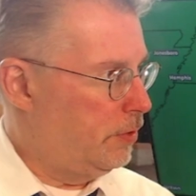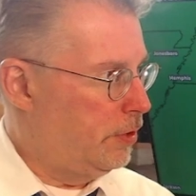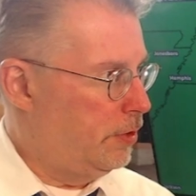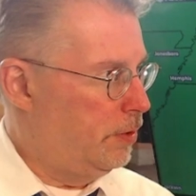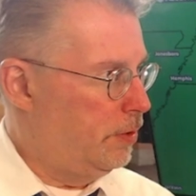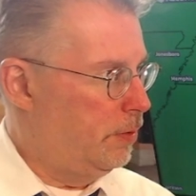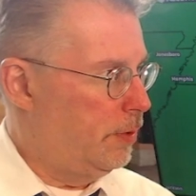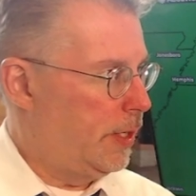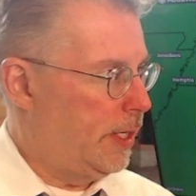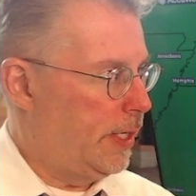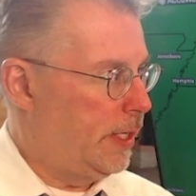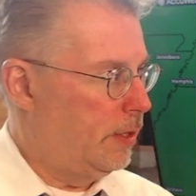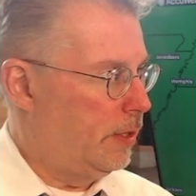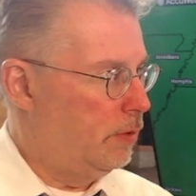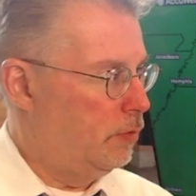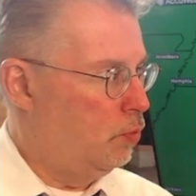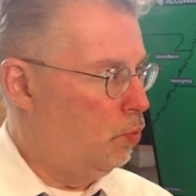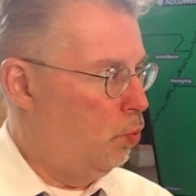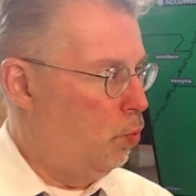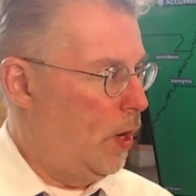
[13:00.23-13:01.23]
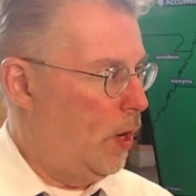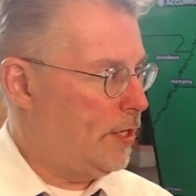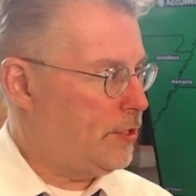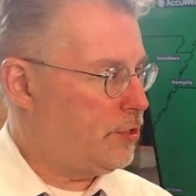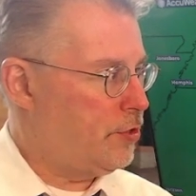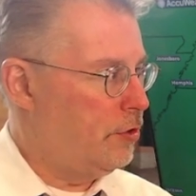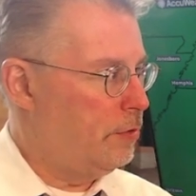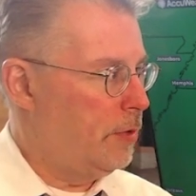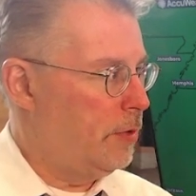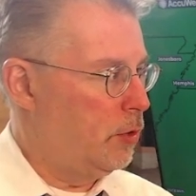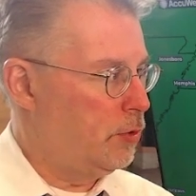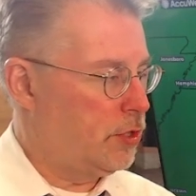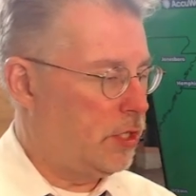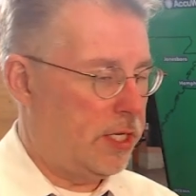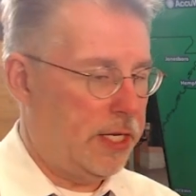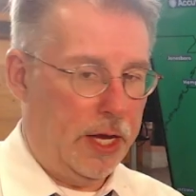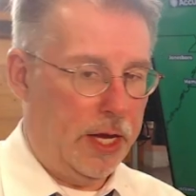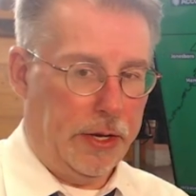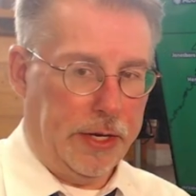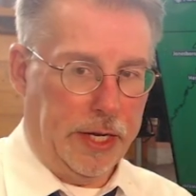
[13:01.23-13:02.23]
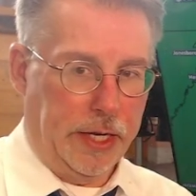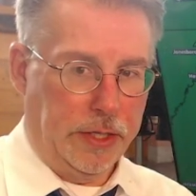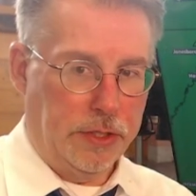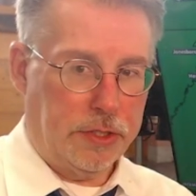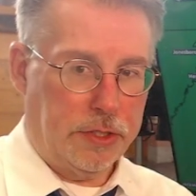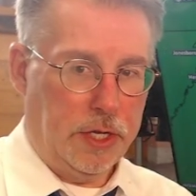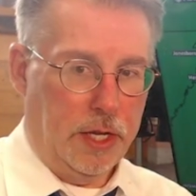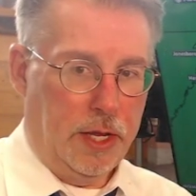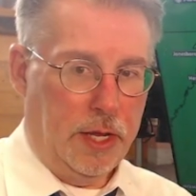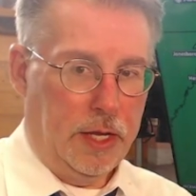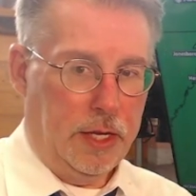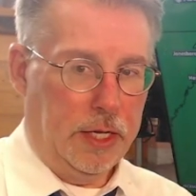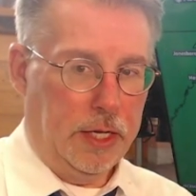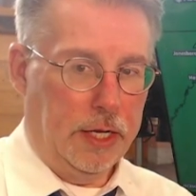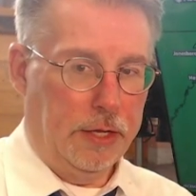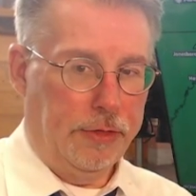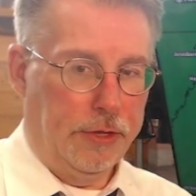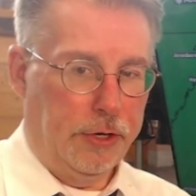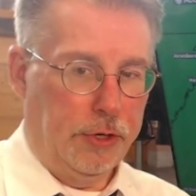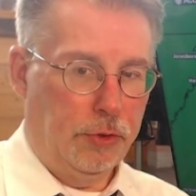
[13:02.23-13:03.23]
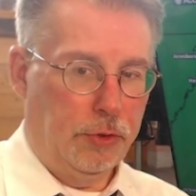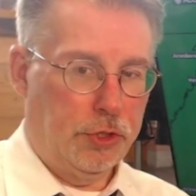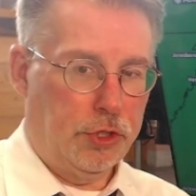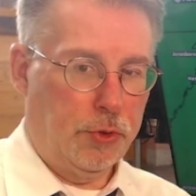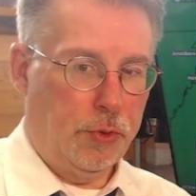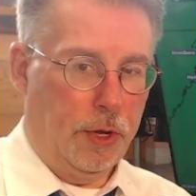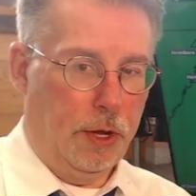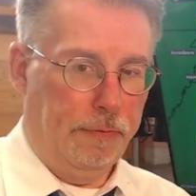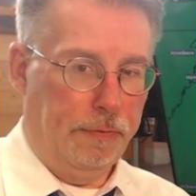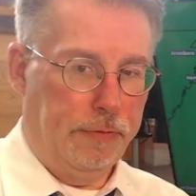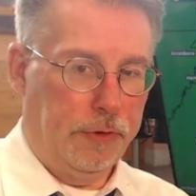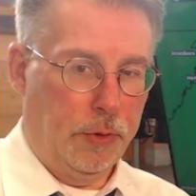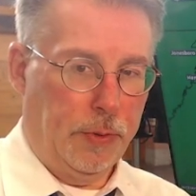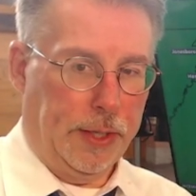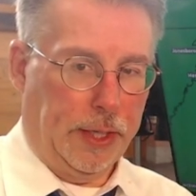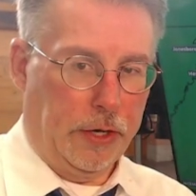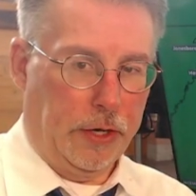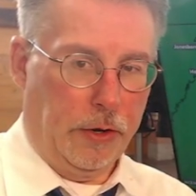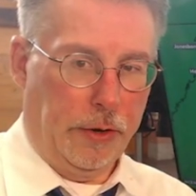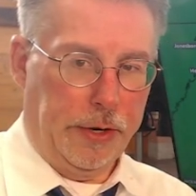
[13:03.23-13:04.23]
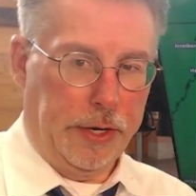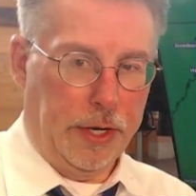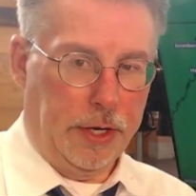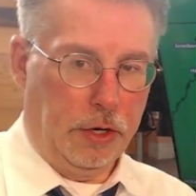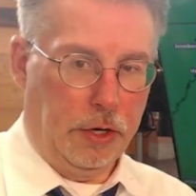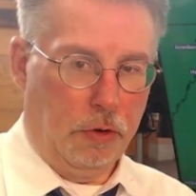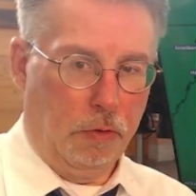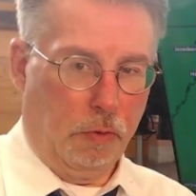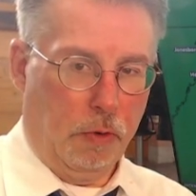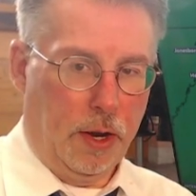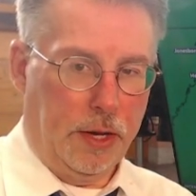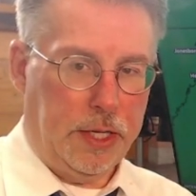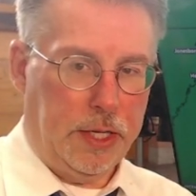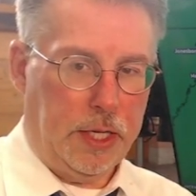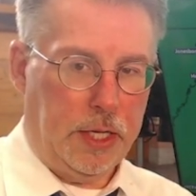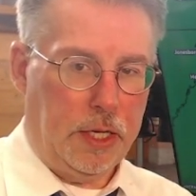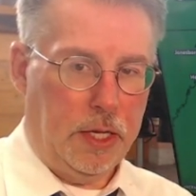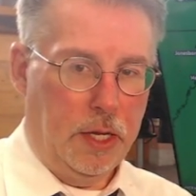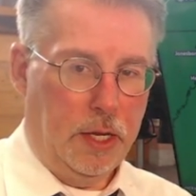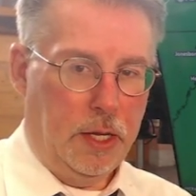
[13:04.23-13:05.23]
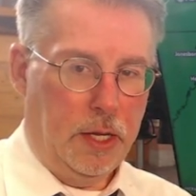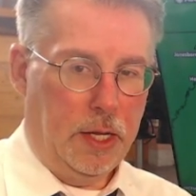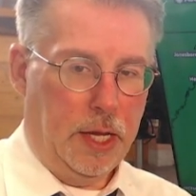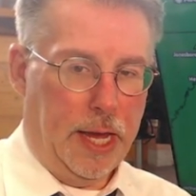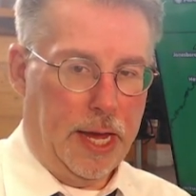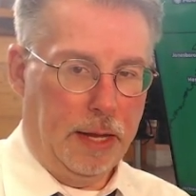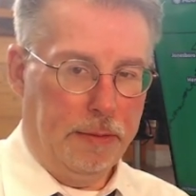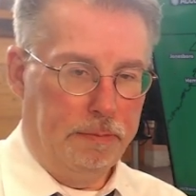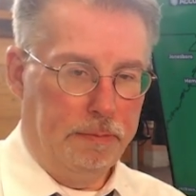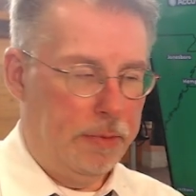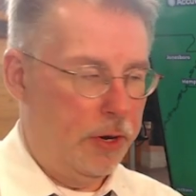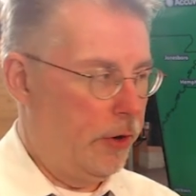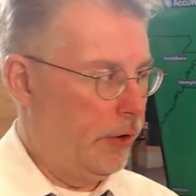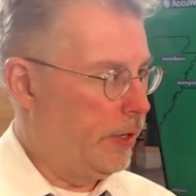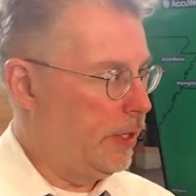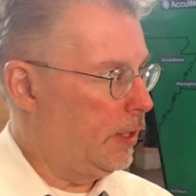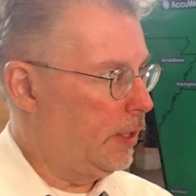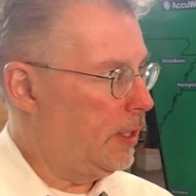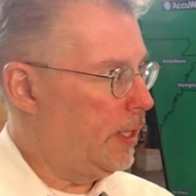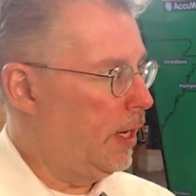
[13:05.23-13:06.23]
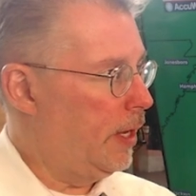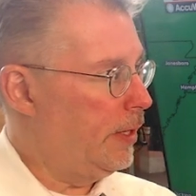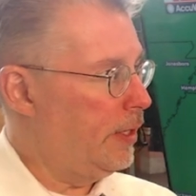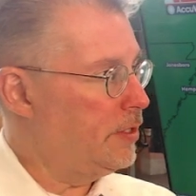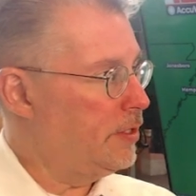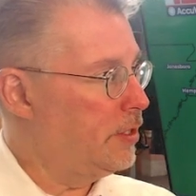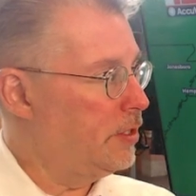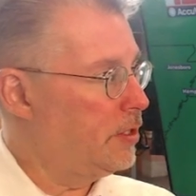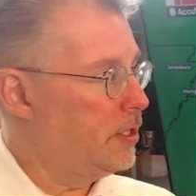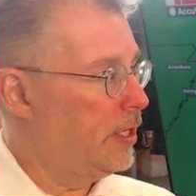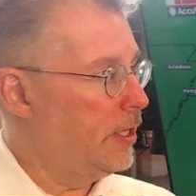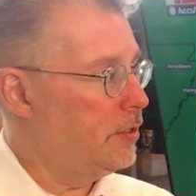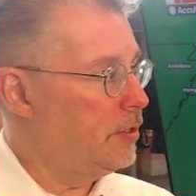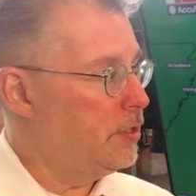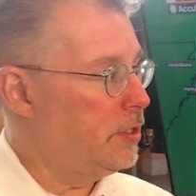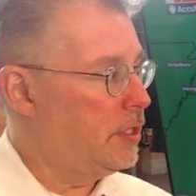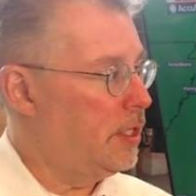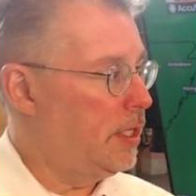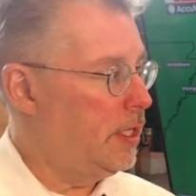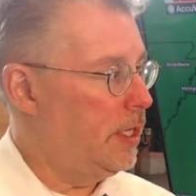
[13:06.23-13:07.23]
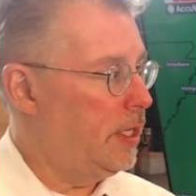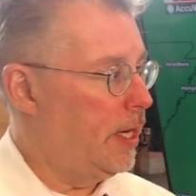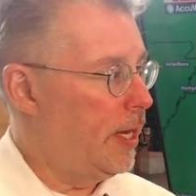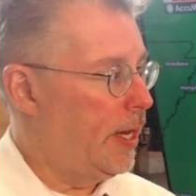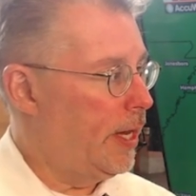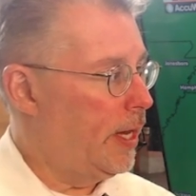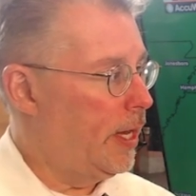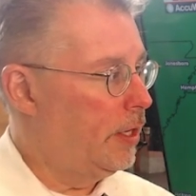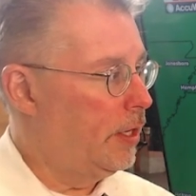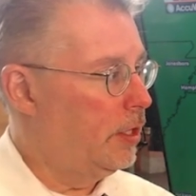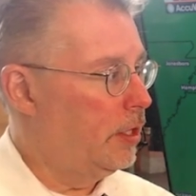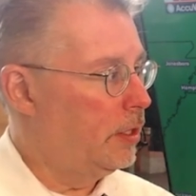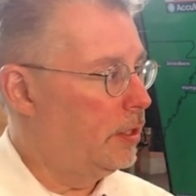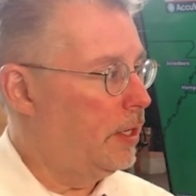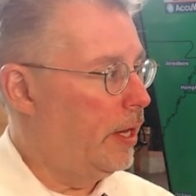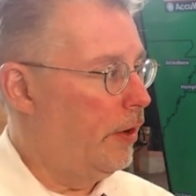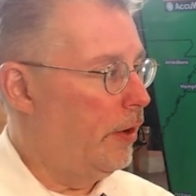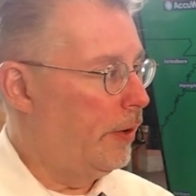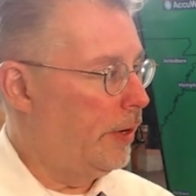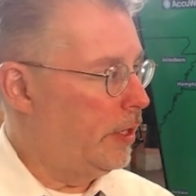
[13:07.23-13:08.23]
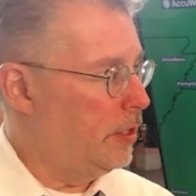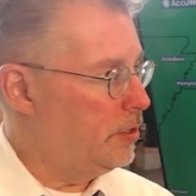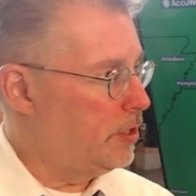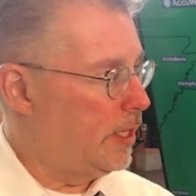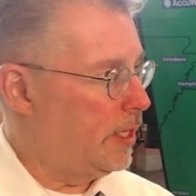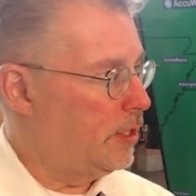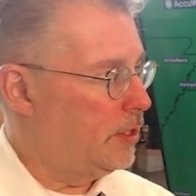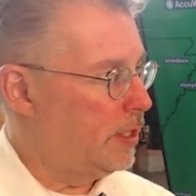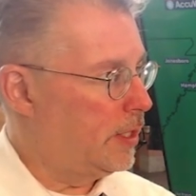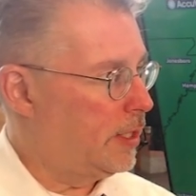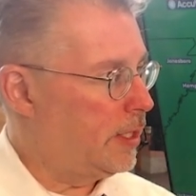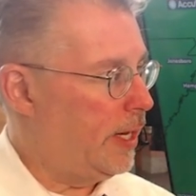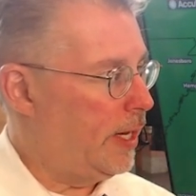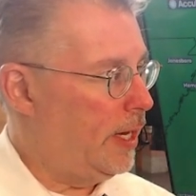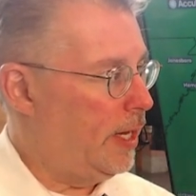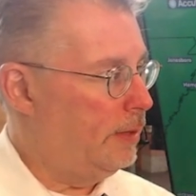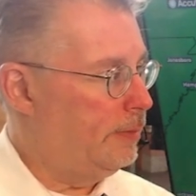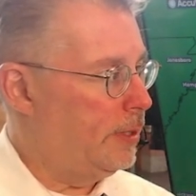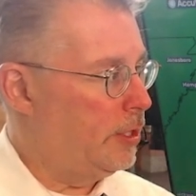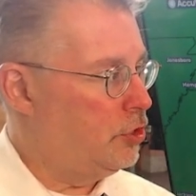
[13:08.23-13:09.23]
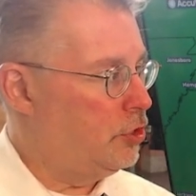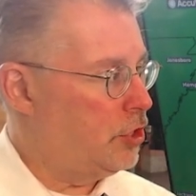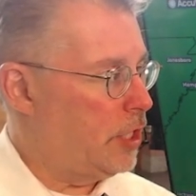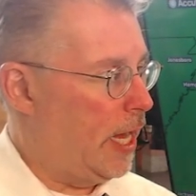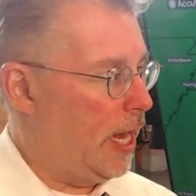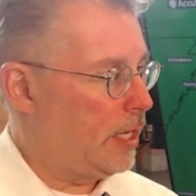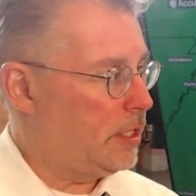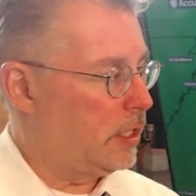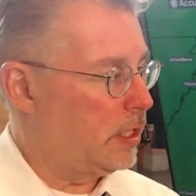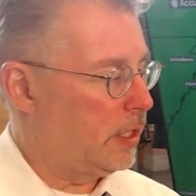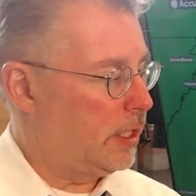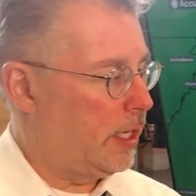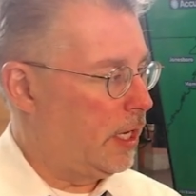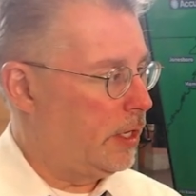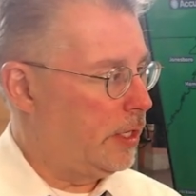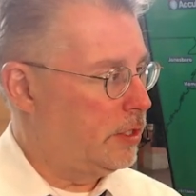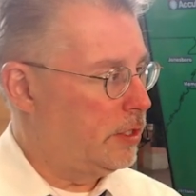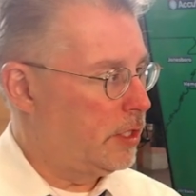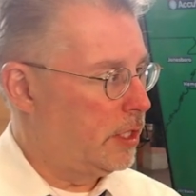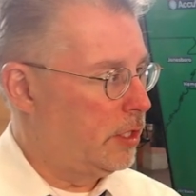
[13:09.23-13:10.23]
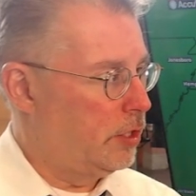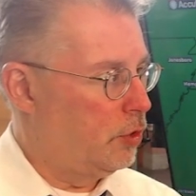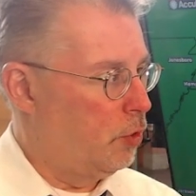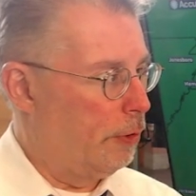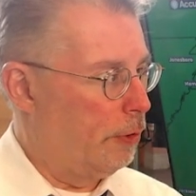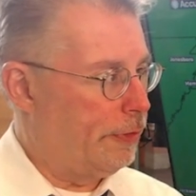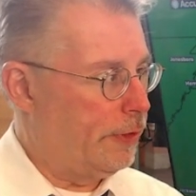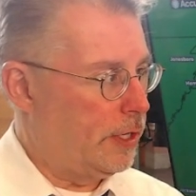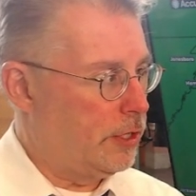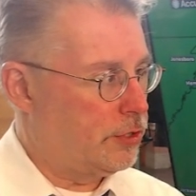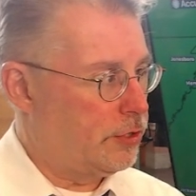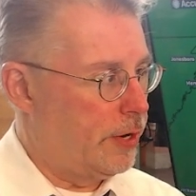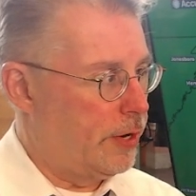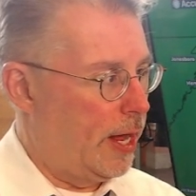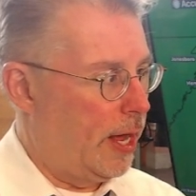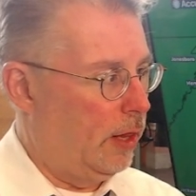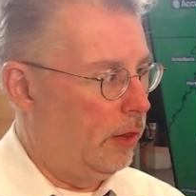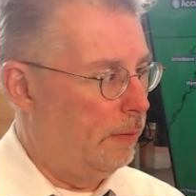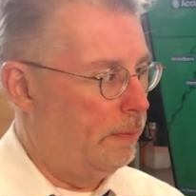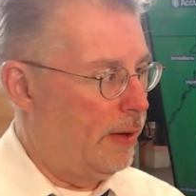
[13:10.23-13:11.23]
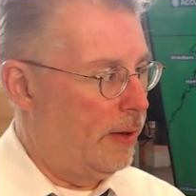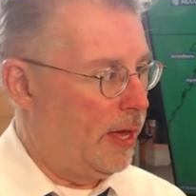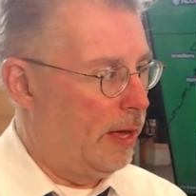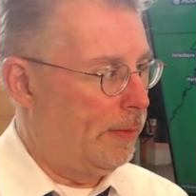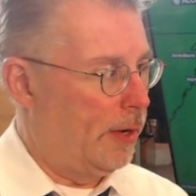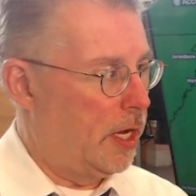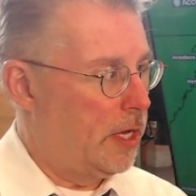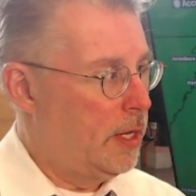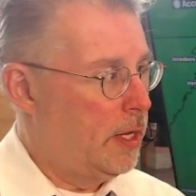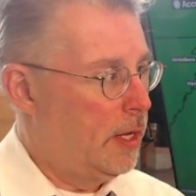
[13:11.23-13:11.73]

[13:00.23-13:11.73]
the westernmost counties in the News 12 viewing area, Grundy and Marion counties in Tennessee, and areas in DeKalb and Jackson counties in northeastern Alabama.